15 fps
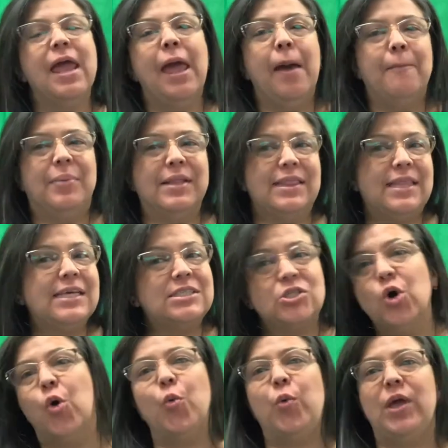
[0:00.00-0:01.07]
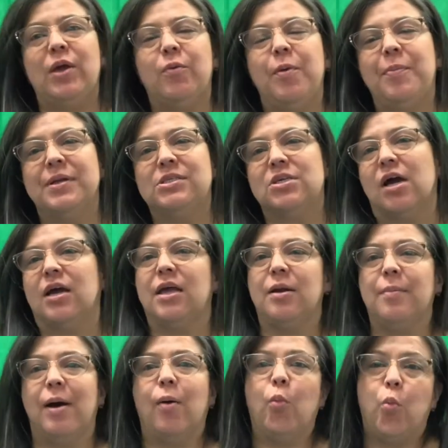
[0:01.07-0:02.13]
But this whole week, we've been talking
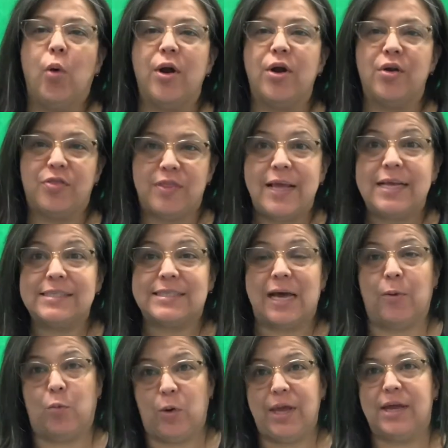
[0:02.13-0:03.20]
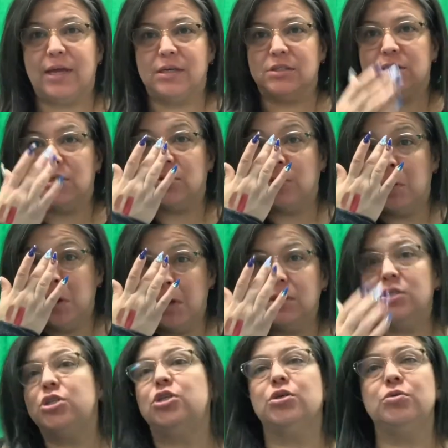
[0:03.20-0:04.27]
about what are things that we can do
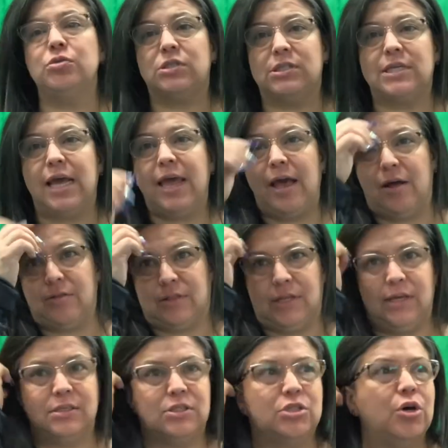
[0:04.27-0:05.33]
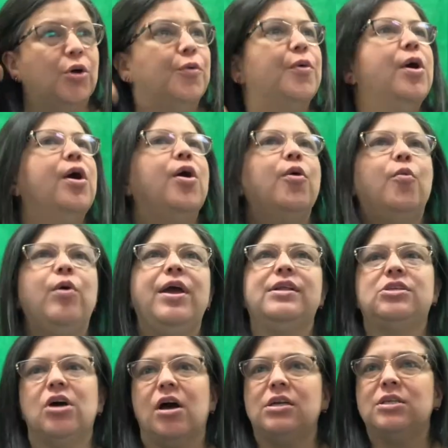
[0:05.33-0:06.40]
to stay healthy. So we
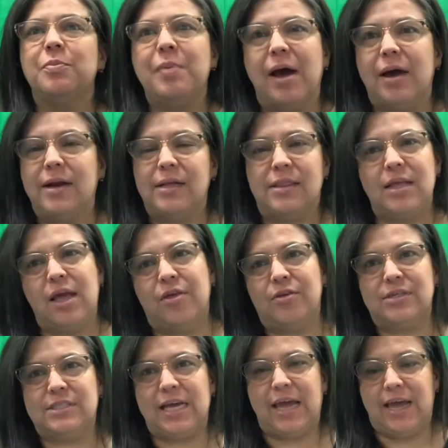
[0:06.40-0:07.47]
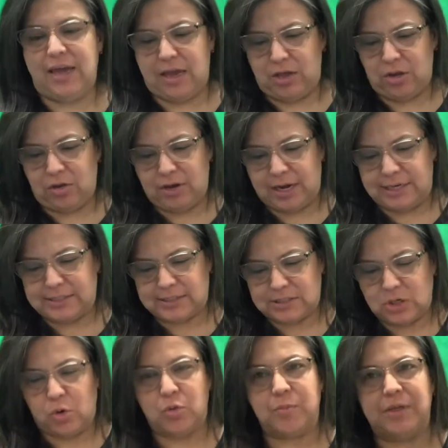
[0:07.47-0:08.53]
talked about it the other day, and you guys
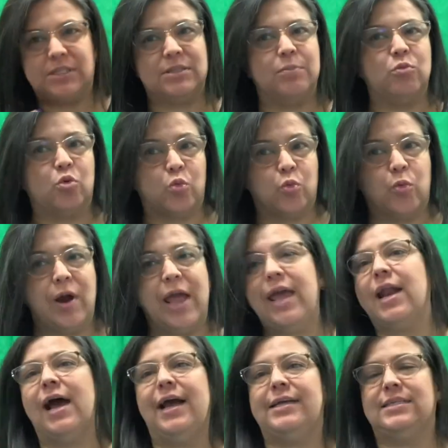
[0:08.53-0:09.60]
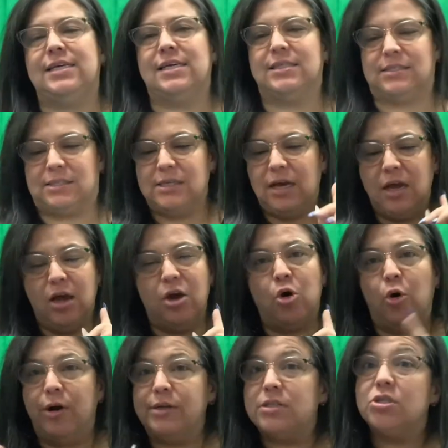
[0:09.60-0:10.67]
told me some great ideas
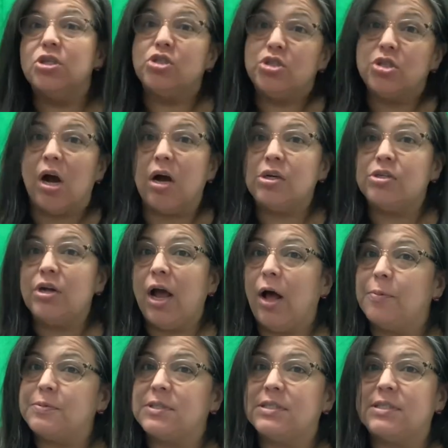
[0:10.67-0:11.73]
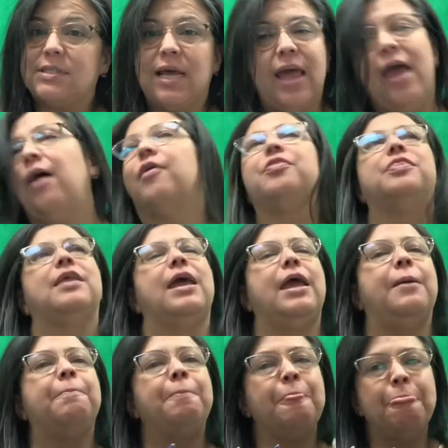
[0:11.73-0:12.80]
Going to the doctor helps us stay
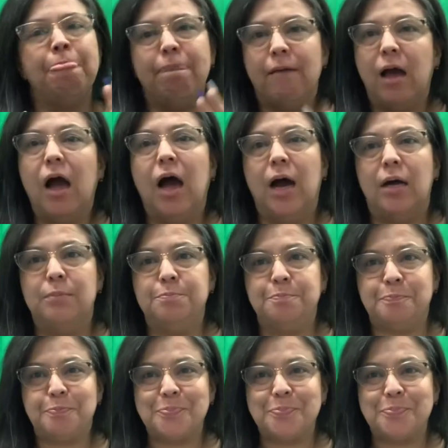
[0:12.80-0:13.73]
healthy. Um,